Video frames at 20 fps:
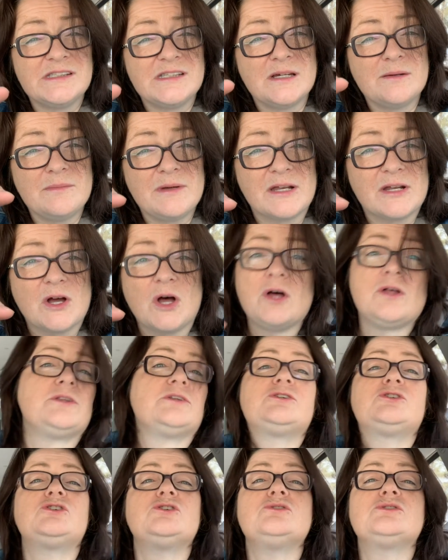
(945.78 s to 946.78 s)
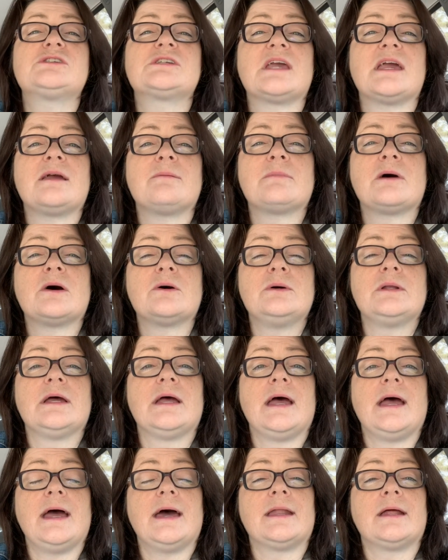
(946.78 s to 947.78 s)
them, and all the juice came out,
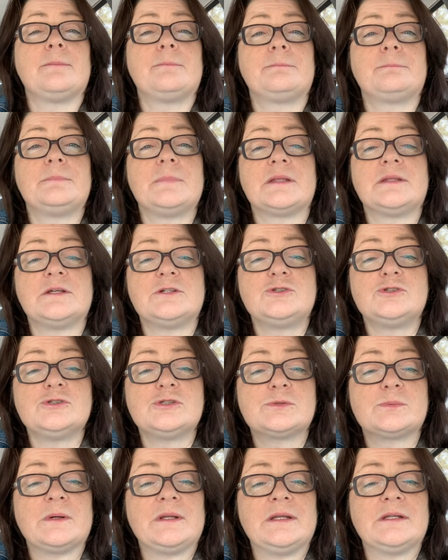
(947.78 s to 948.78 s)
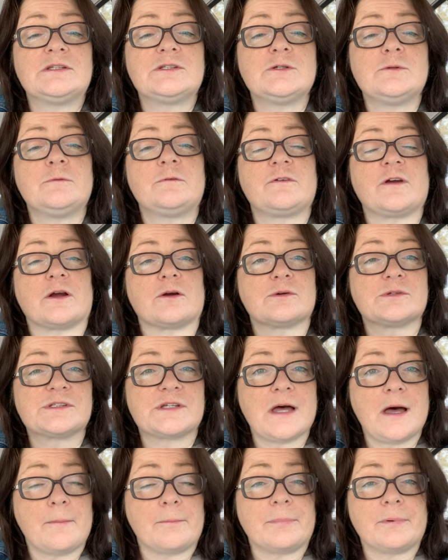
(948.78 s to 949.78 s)
and the juice went into Pharaoh's
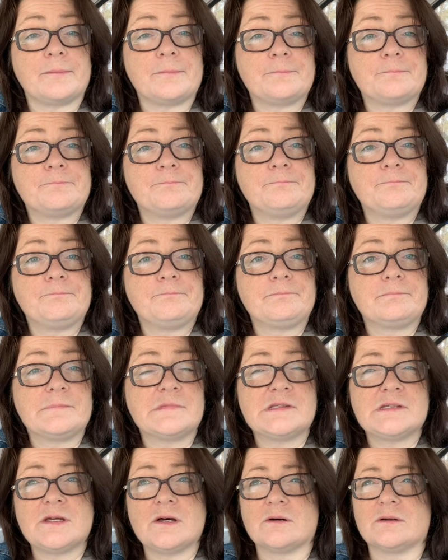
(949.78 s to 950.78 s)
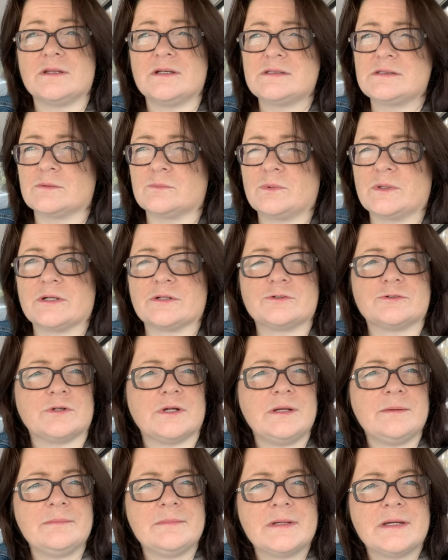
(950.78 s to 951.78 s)
cup. So that's a weird
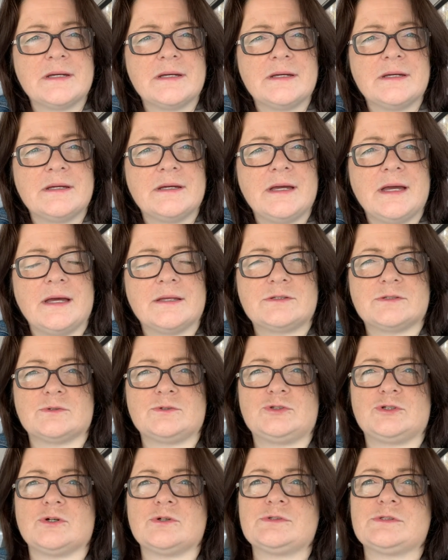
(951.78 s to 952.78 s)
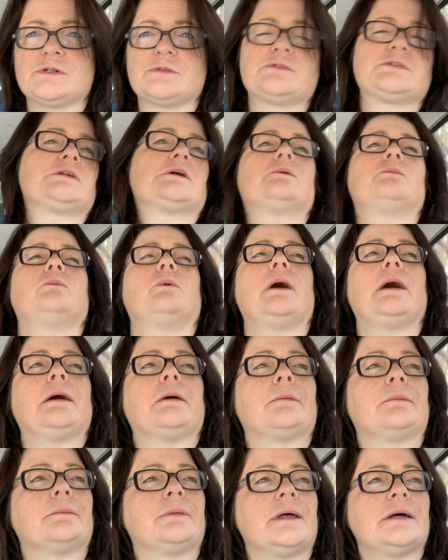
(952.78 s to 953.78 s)
dream. And so Joseph said,
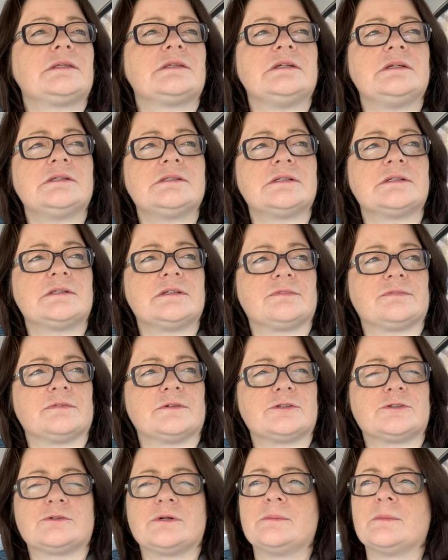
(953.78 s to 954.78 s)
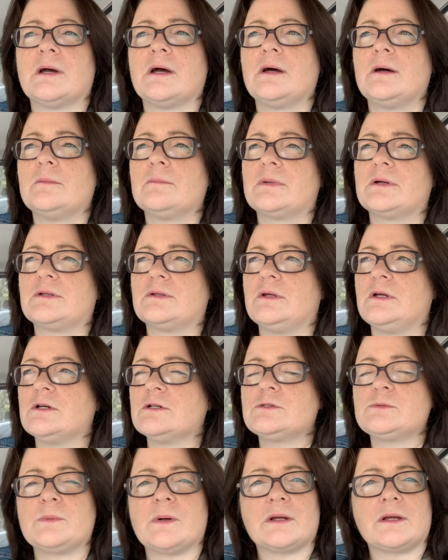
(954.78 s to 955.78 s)
wow, that is a different dream. But
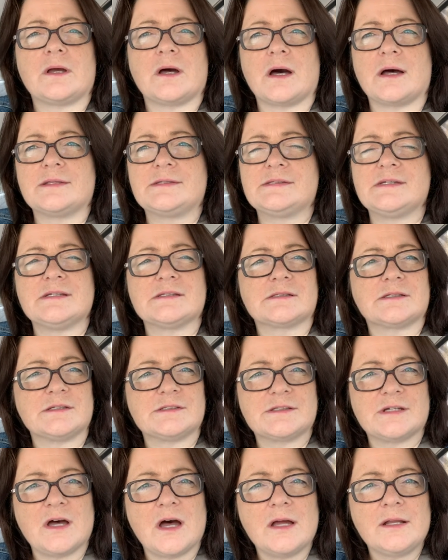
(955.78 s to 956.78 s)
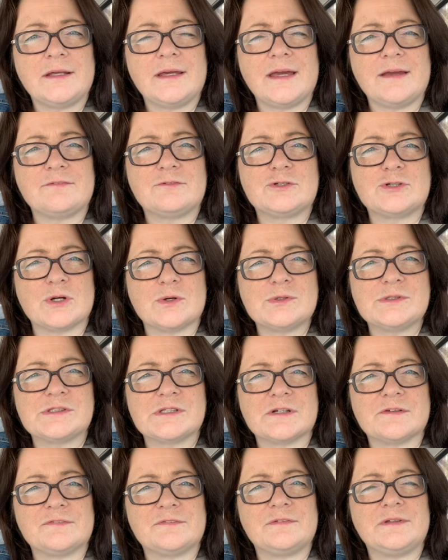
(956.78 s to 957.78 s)
here's what God says, because God gave
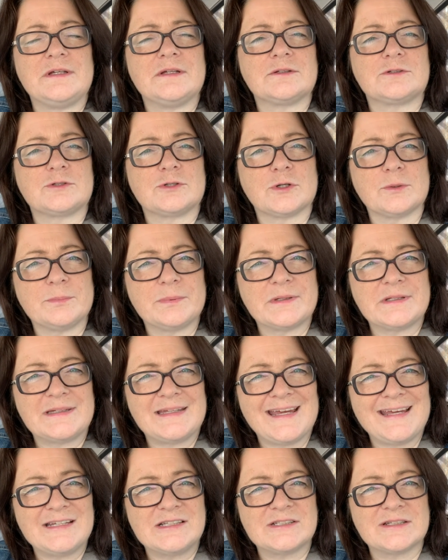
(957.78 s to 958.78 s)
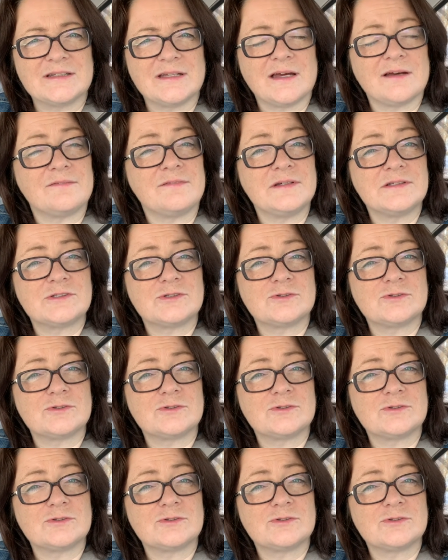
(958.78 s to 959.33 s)
Joseph the interpretation of his